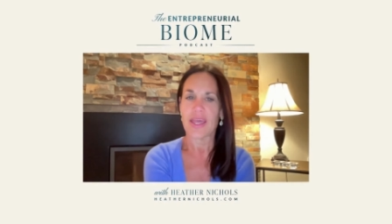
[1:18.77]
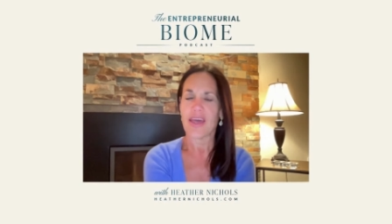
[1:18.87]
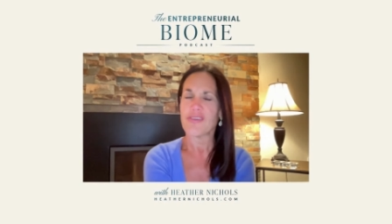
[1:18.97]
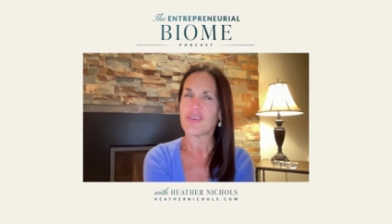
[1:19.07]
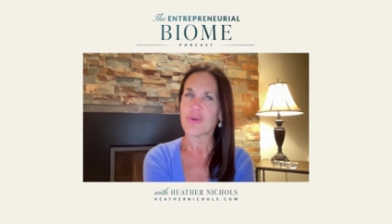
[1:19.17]

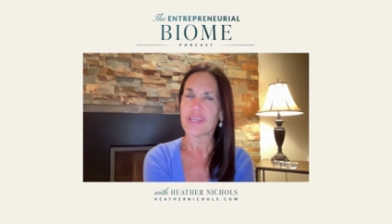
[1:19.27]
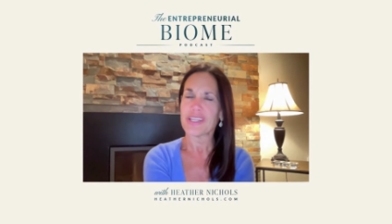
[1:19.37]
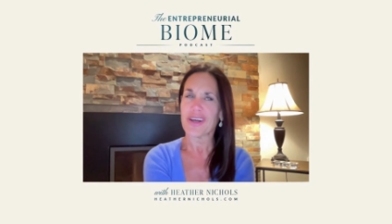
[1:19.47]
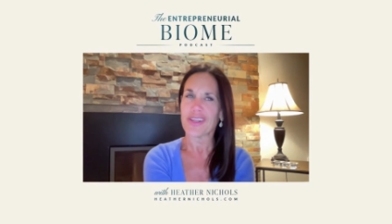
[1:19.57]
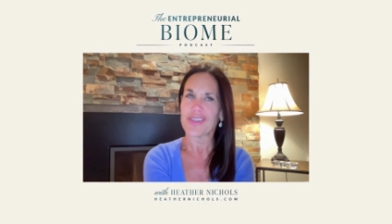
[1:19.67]
have you
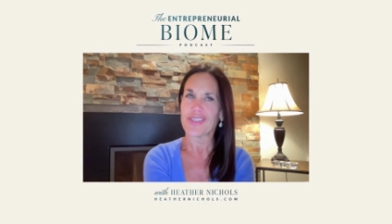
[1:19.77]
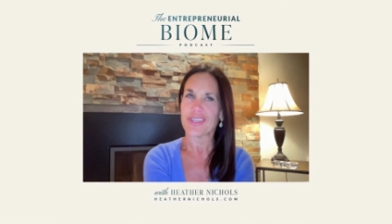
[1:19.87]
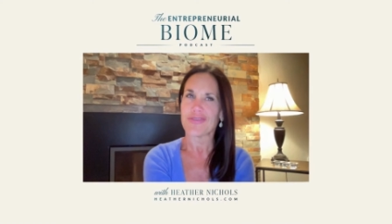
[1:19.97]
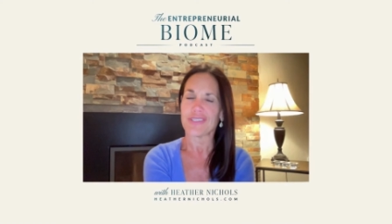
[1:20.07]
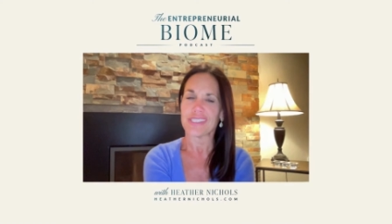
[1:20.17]
acknowledged the
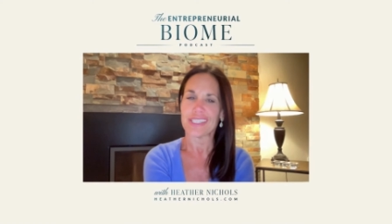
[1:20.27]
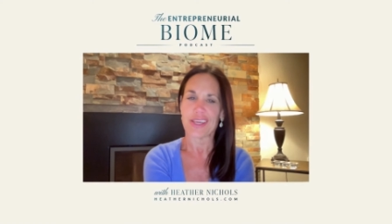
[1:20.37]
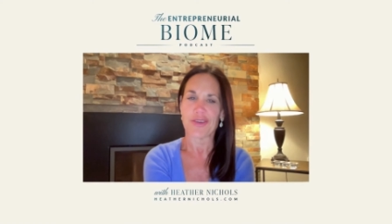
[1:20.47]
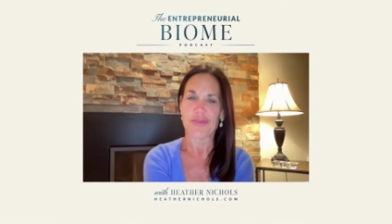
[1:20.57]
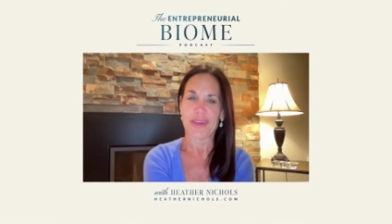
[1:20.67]
difference that
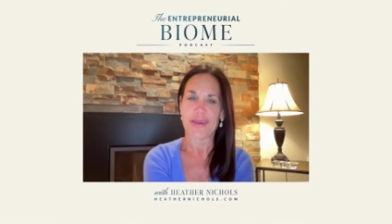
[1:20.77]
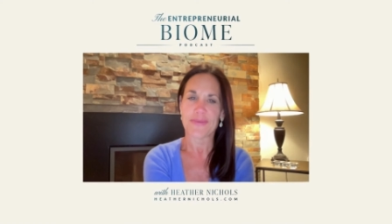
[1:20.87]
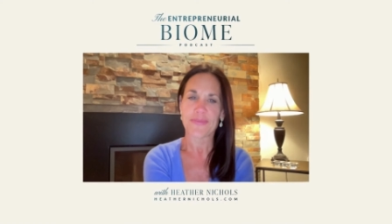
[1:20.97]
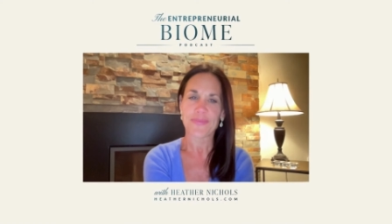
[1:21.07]
you be?